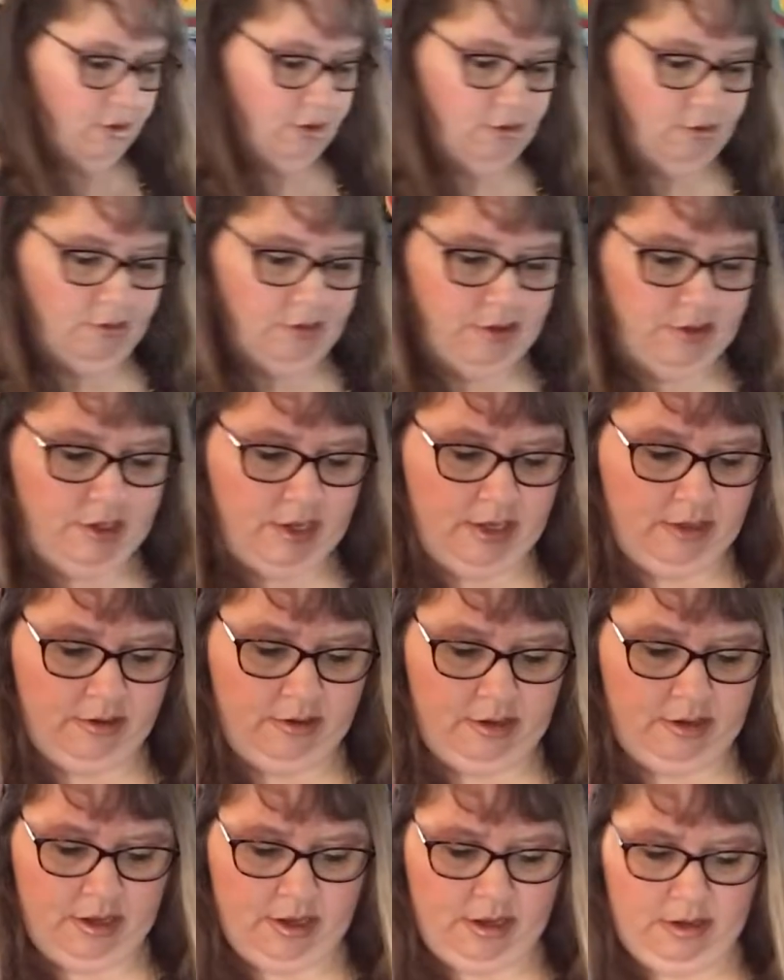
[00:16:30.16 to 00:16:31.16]
new set,
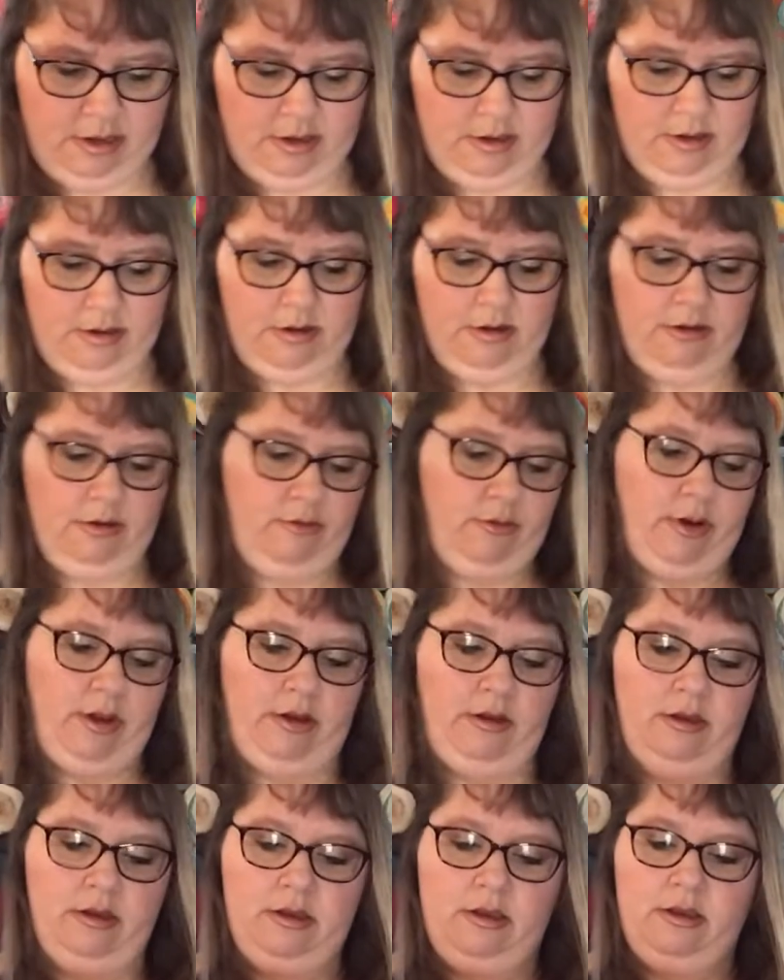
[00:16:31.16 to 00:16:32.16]
well,
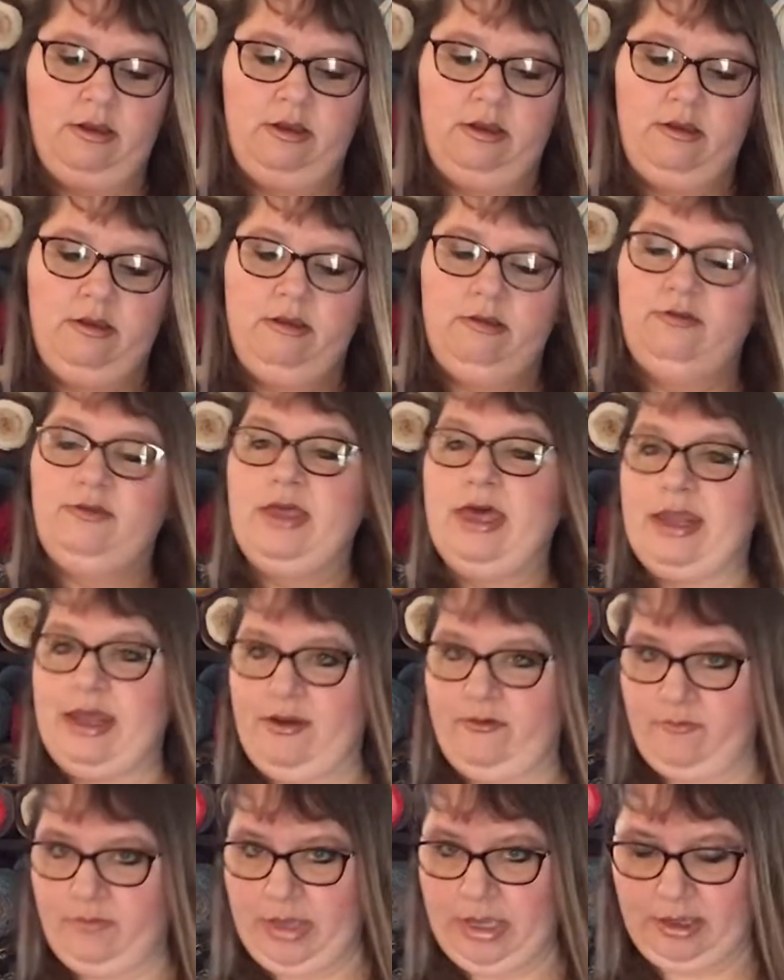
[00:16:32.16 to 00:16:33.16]
that
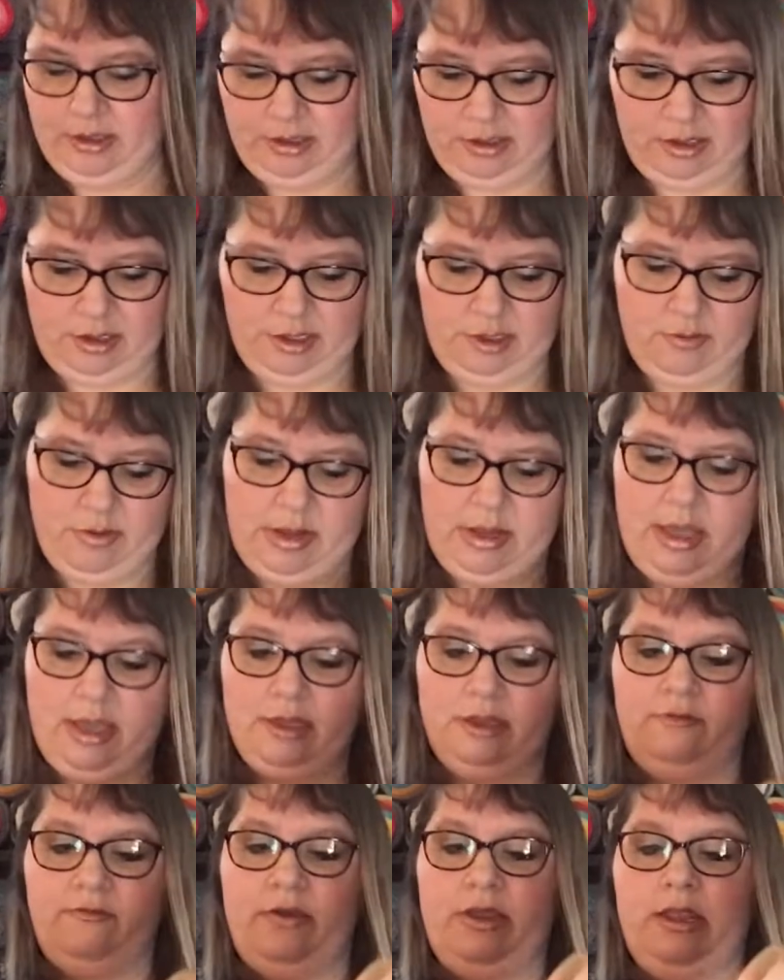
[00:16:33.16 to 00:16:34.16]
I've made since my
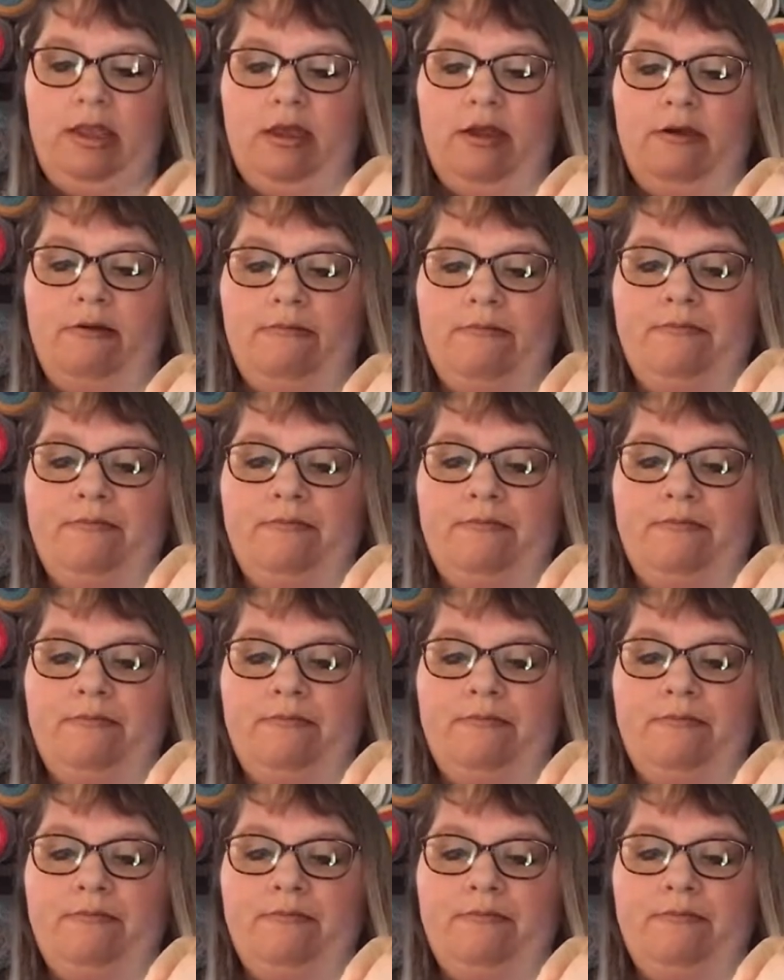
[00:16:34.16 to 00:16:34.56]
last video.